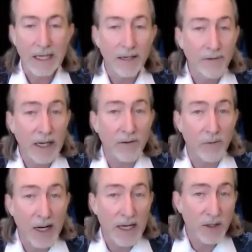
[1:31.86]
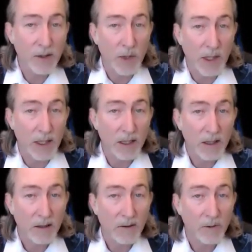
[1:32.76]
Innovative Recipe,
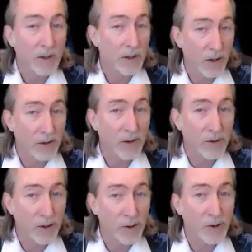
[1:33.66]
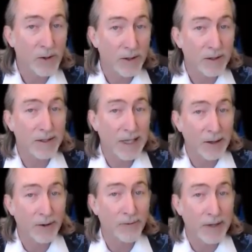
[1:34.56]
which is also used as
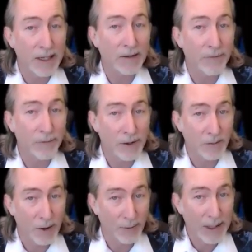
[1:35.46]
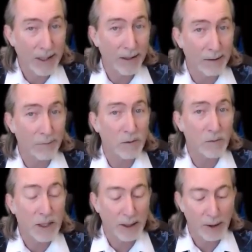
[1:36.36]
standard reading for some curriculum that's
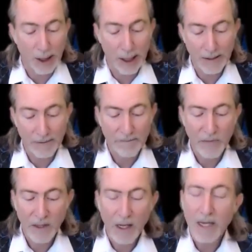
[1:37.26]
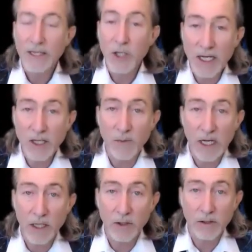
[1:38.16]
being taught, Change
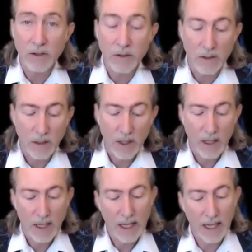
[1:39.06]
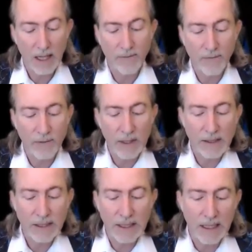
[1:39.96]
Makers, and
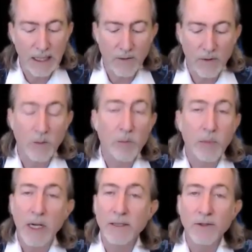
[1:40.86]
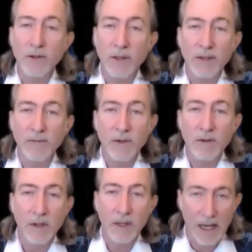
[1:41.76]
Fitting Together the Puzzle of
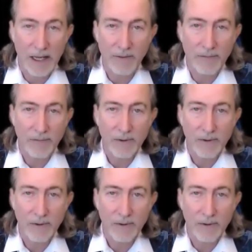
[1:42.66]
Your Life.